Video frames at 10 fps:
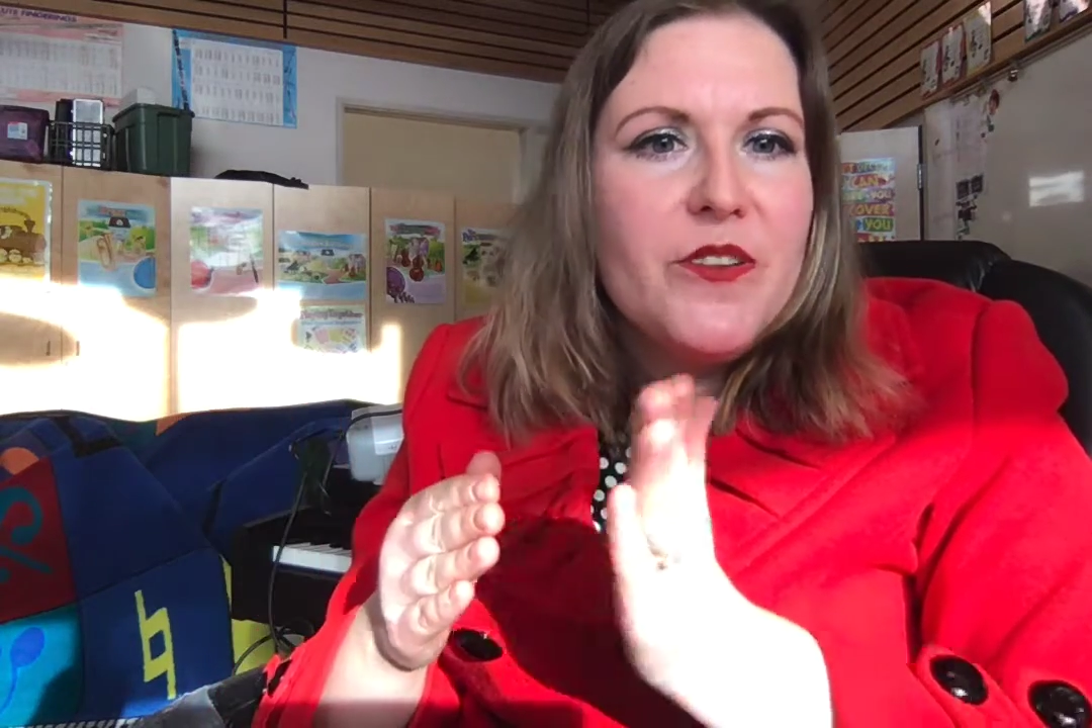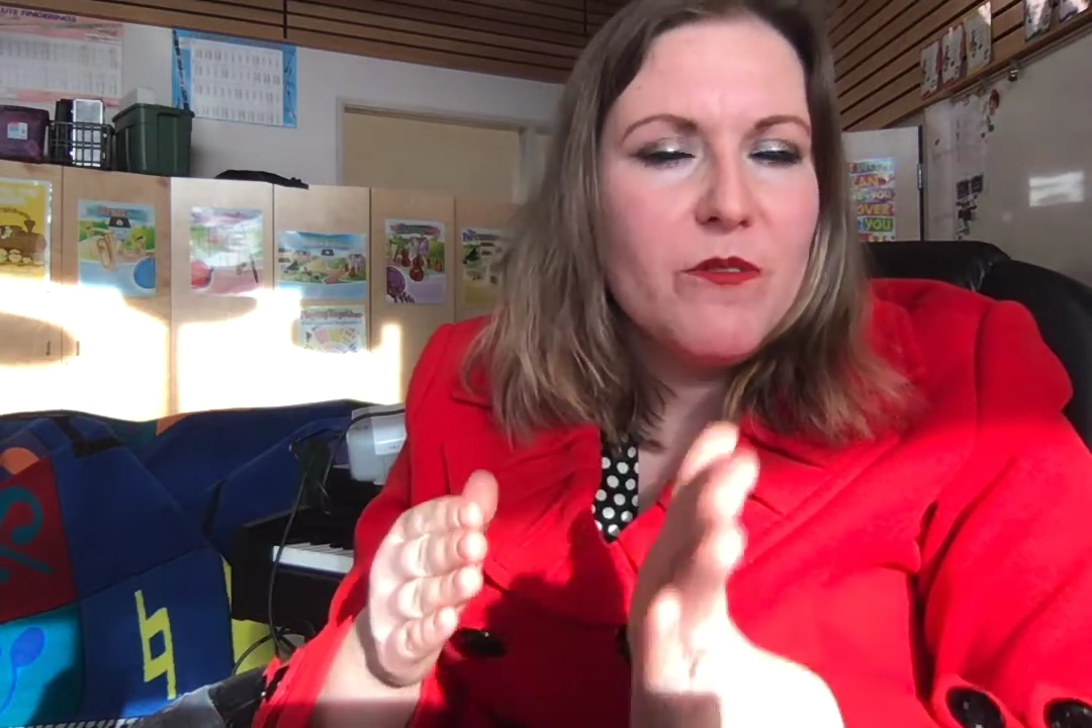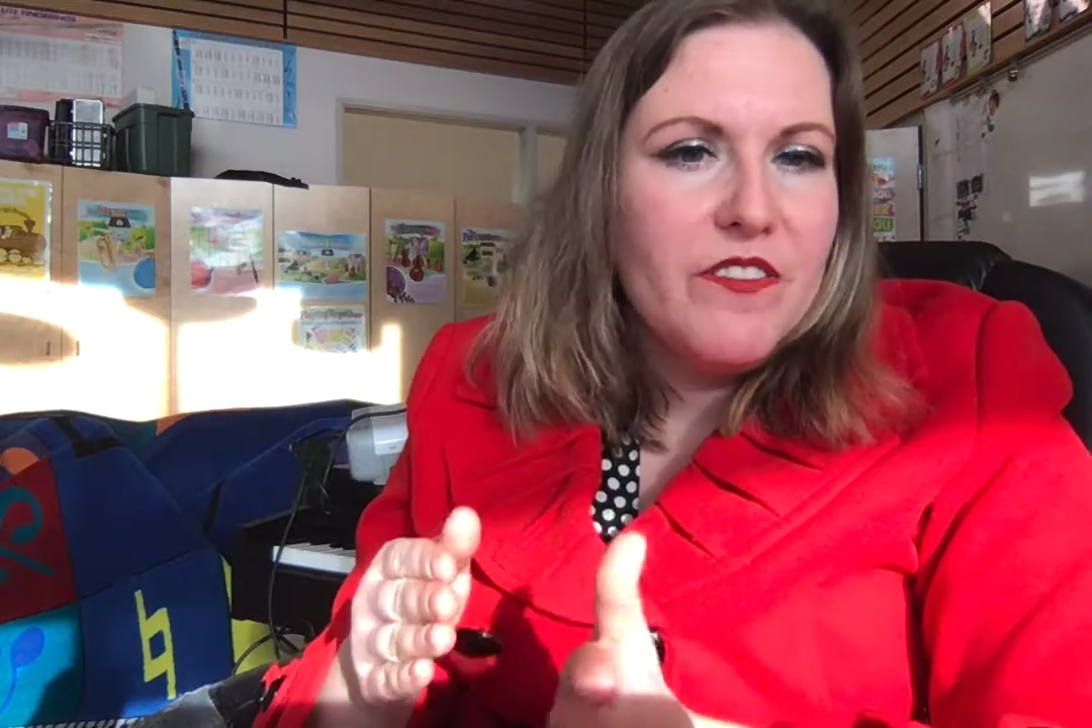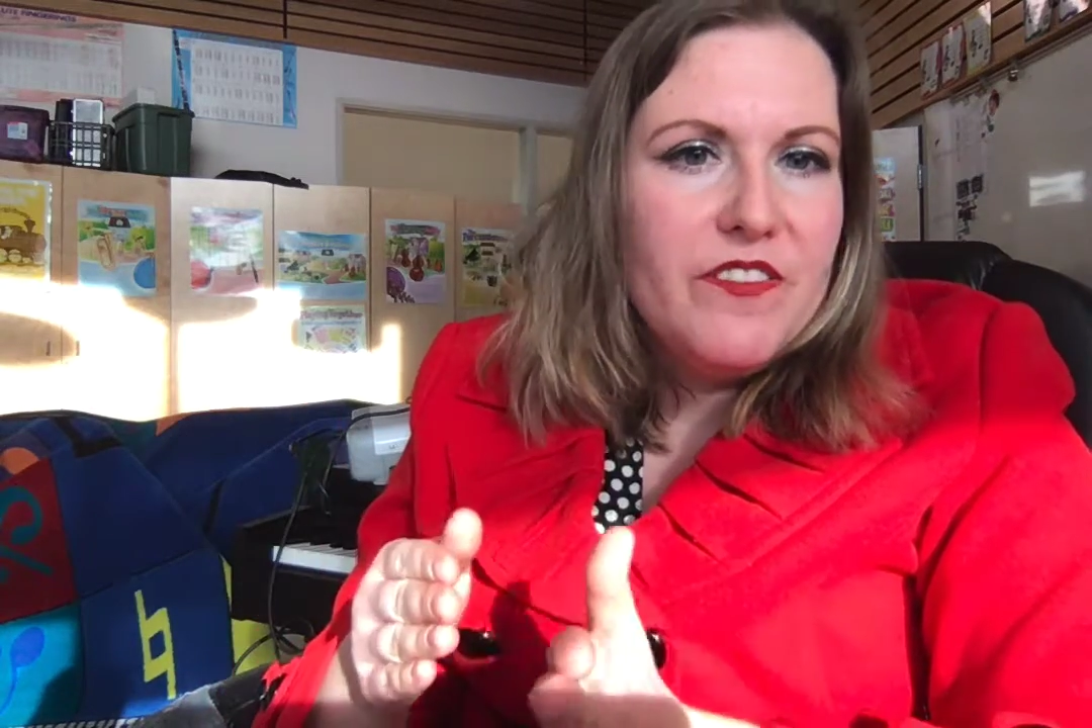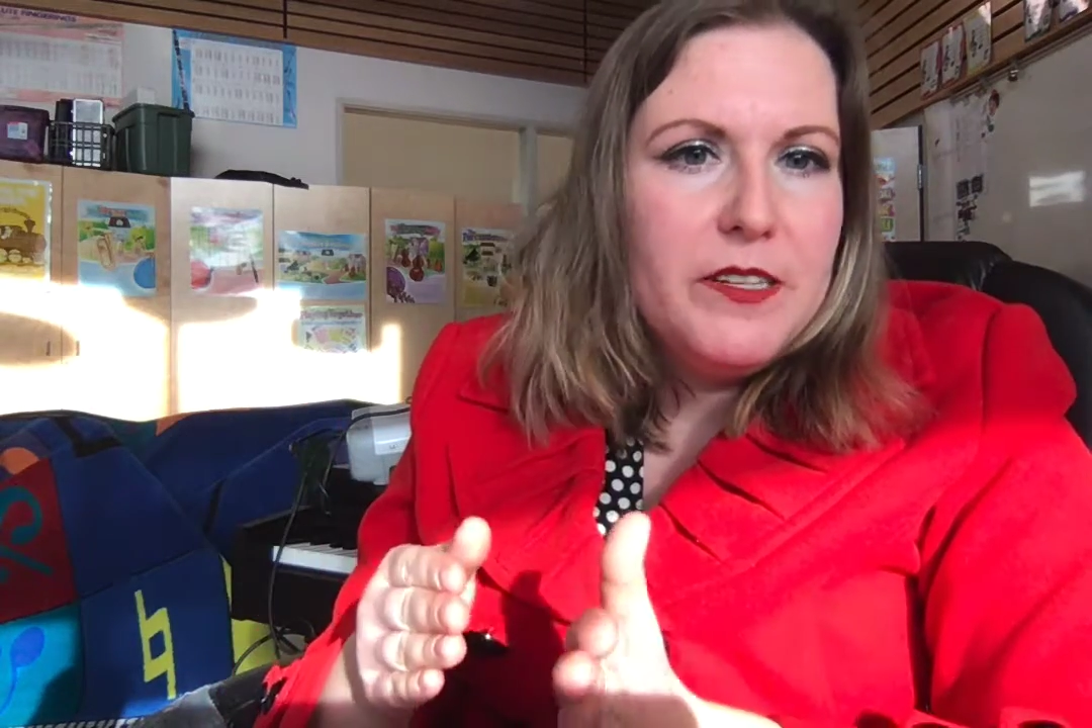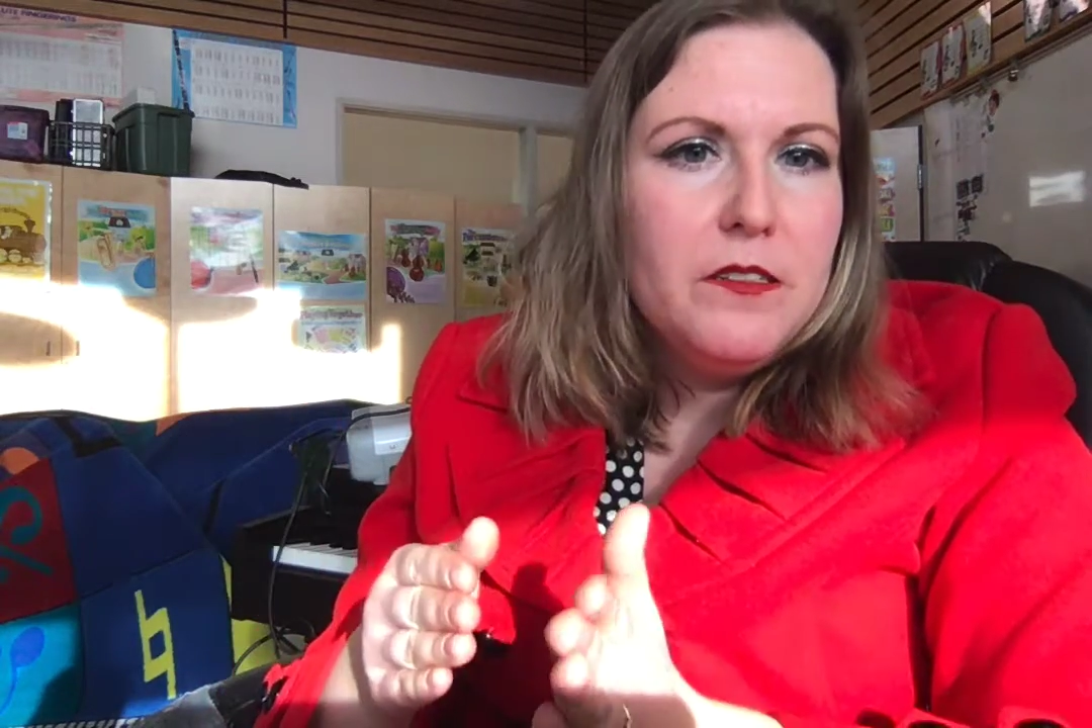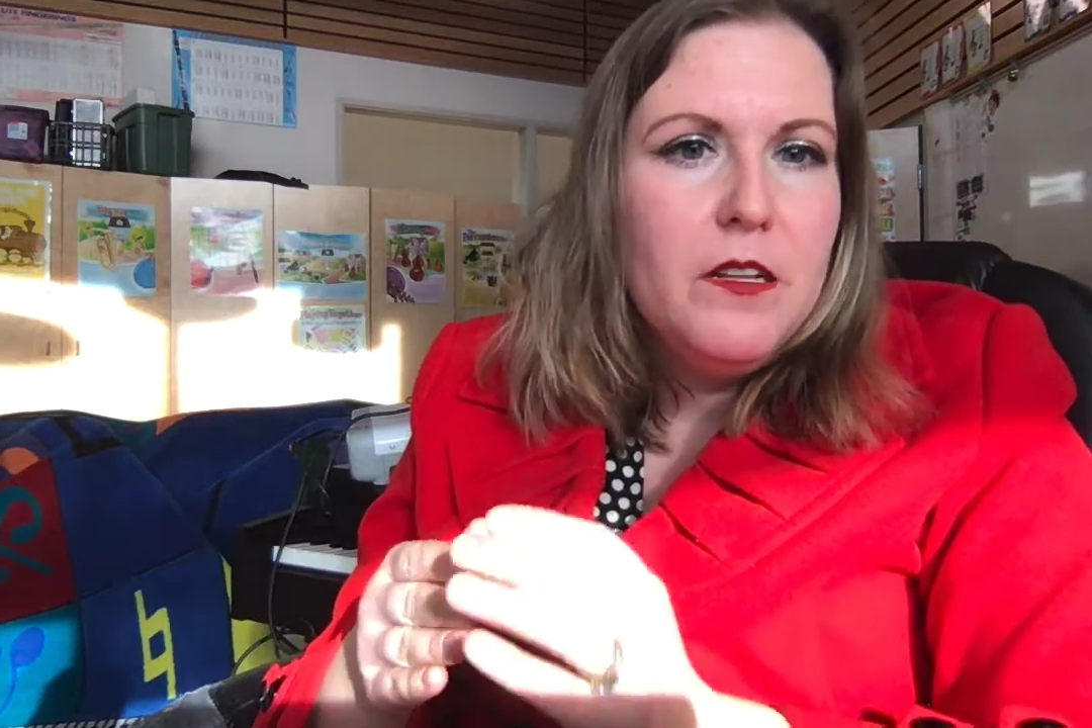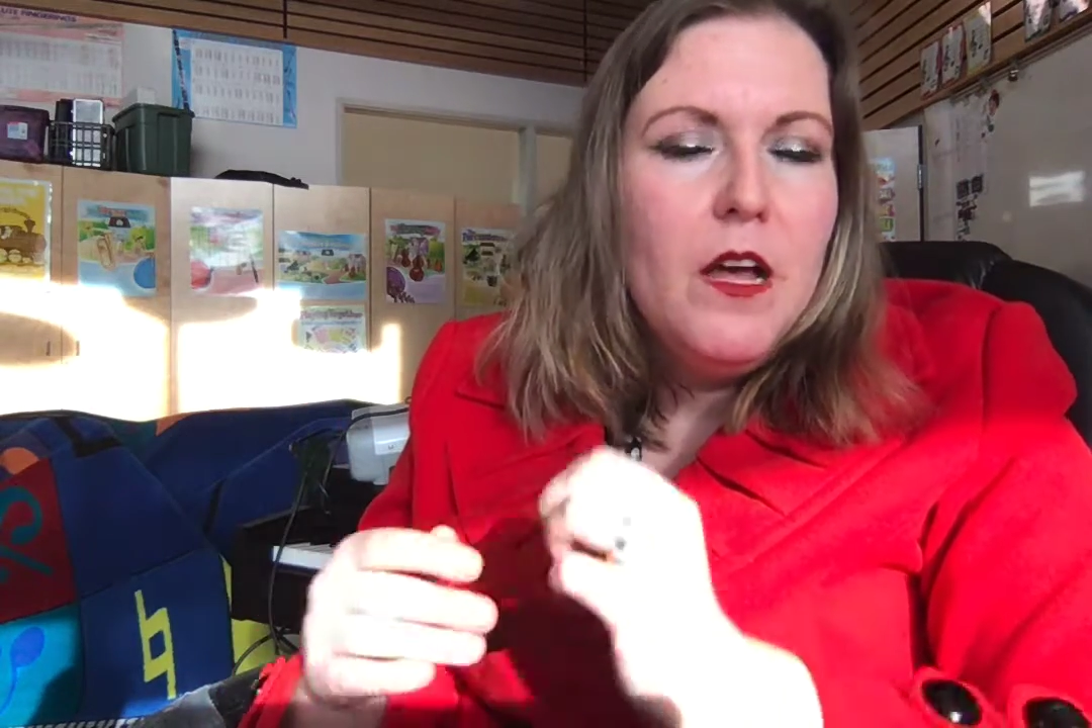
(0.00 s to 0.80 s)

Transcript: do a fill?